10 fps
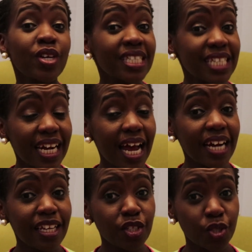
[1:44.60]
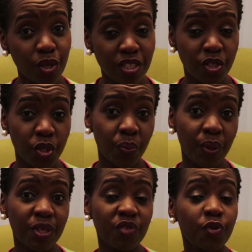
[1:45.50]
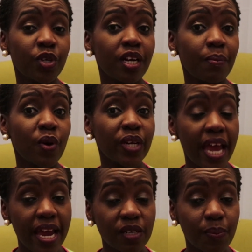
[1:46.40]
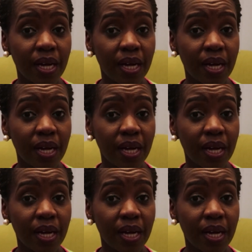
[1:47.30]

You can start adding salt into your baby's food at about 8